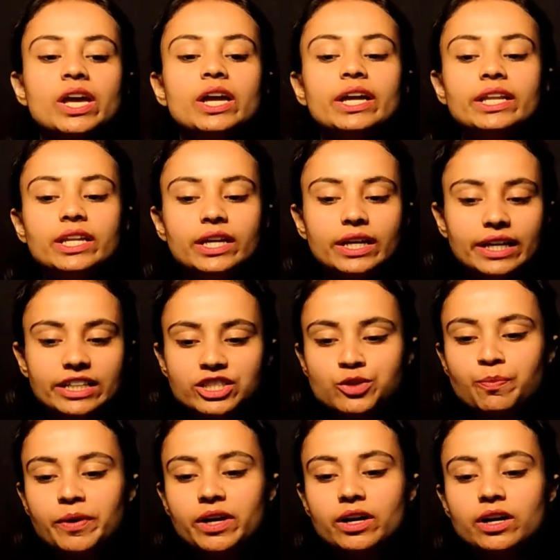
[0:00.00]
In
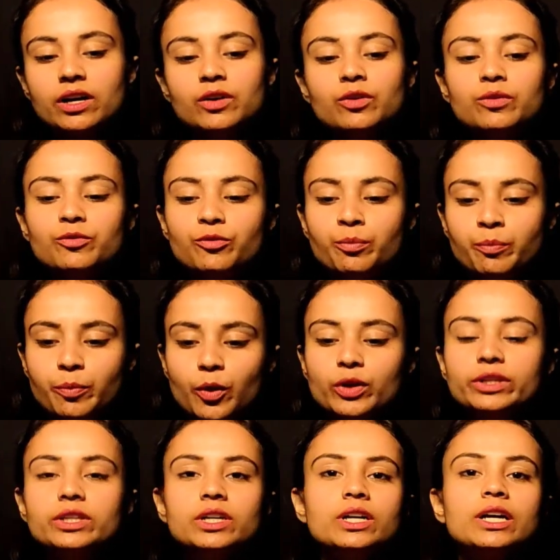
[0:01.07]
each pair, put
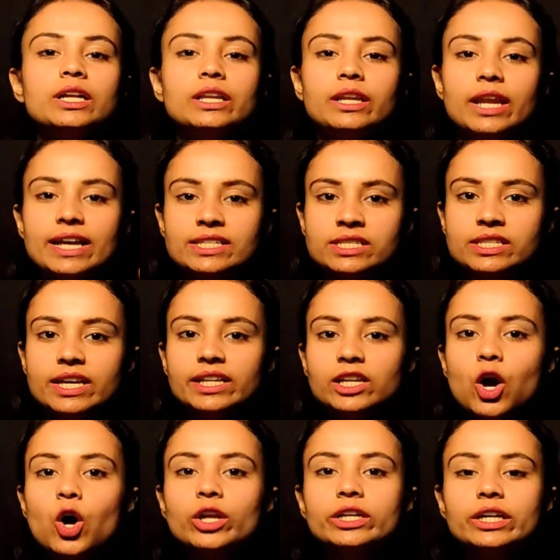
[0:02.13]
less than
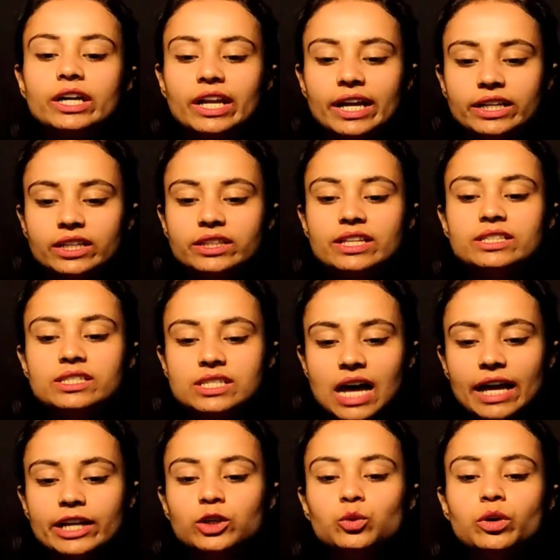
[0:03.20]
or greater than
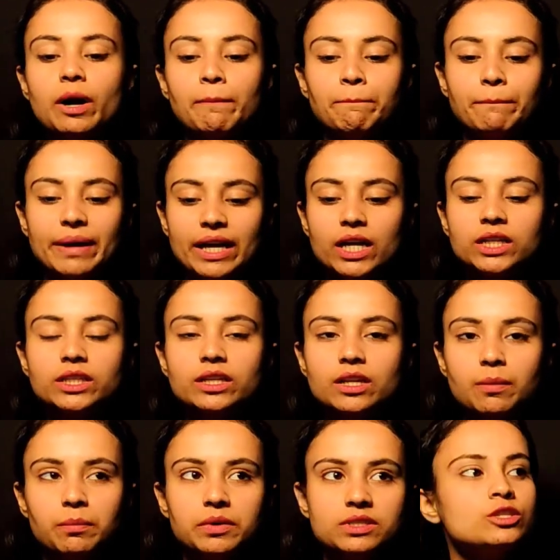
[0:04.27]
sign to compare the
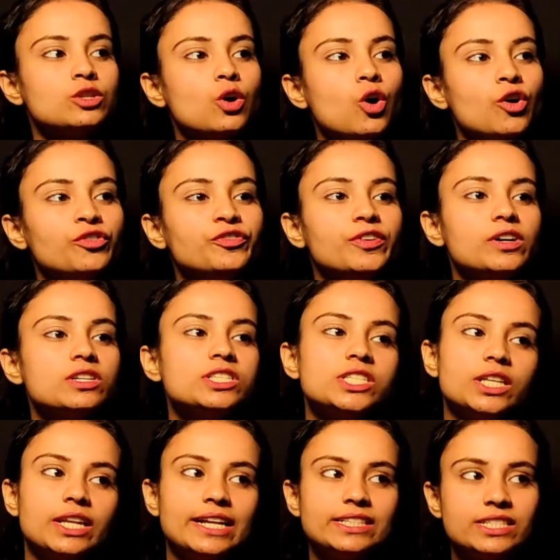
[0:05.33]
numbers. So first,
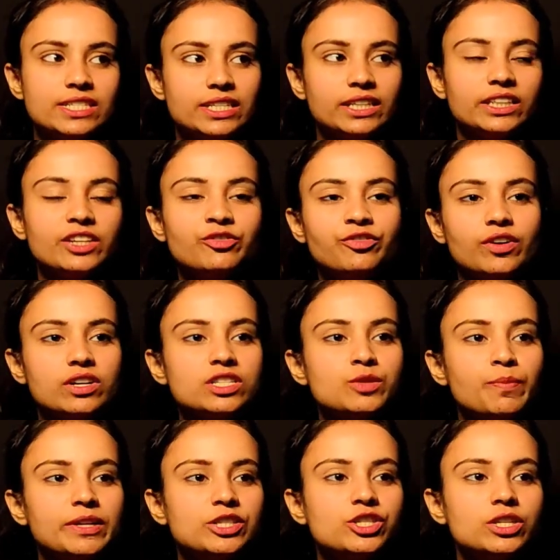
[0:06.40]
let's see the first
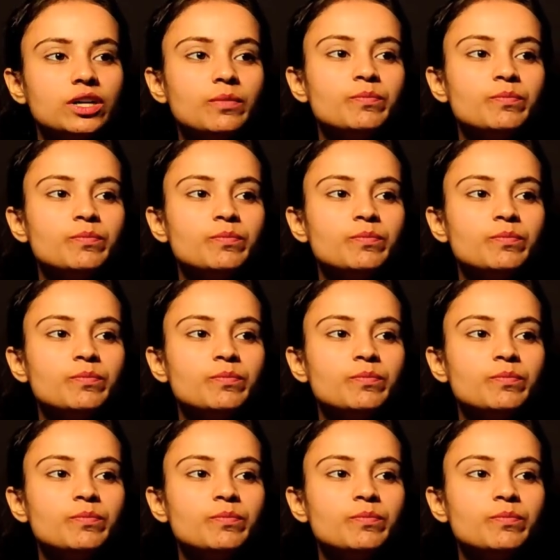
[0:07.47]
picture.